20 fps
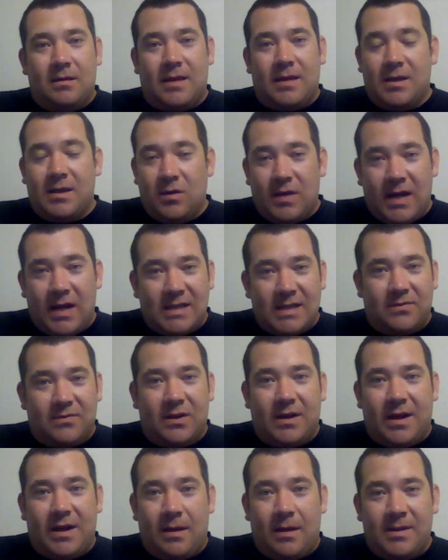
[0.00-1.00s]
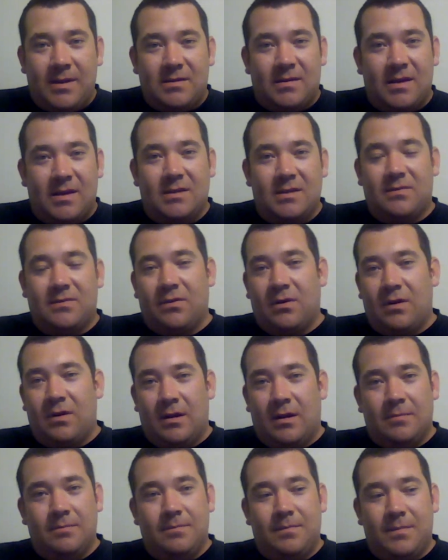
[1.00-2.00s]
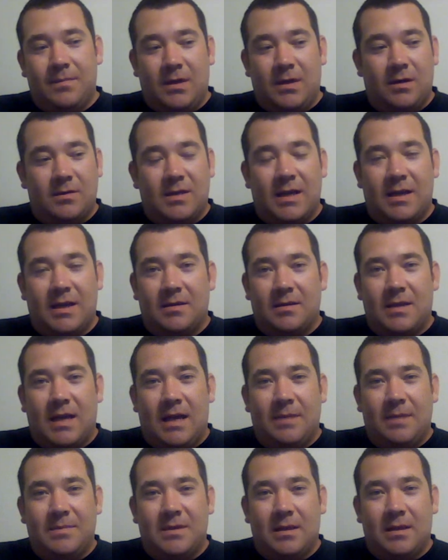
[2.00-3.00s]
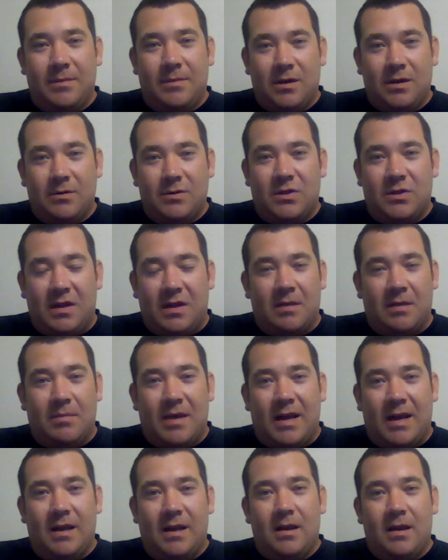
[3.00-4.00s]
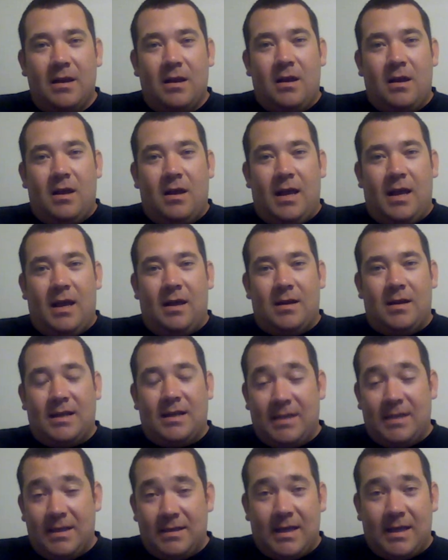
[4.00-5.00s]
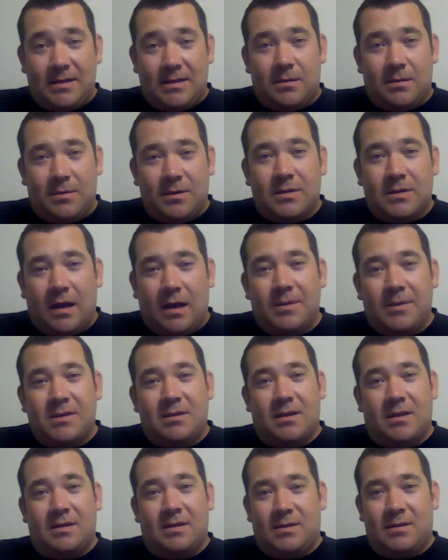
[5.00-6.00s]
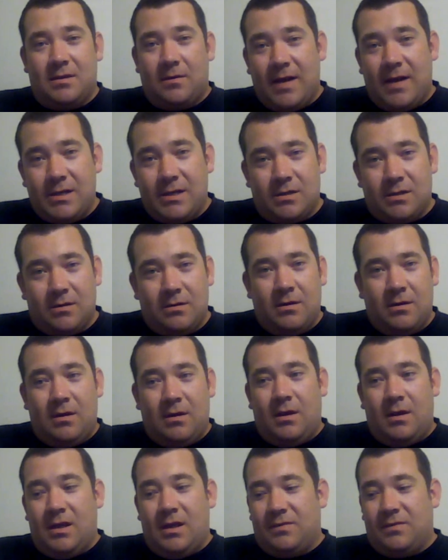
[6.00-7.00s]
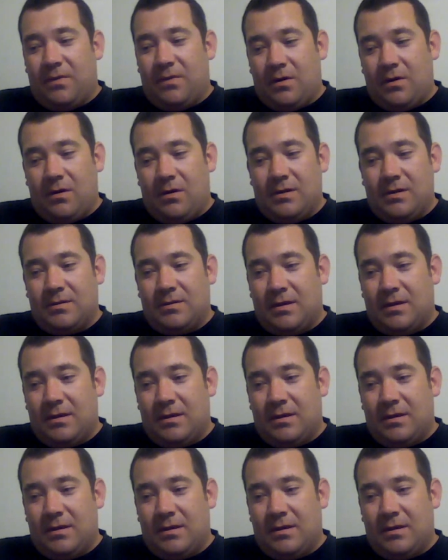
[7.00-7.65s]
Thank you guys for the comments. Thanks for taking the time to let me know what you think about it. And I did take some of those comments into consideration as far as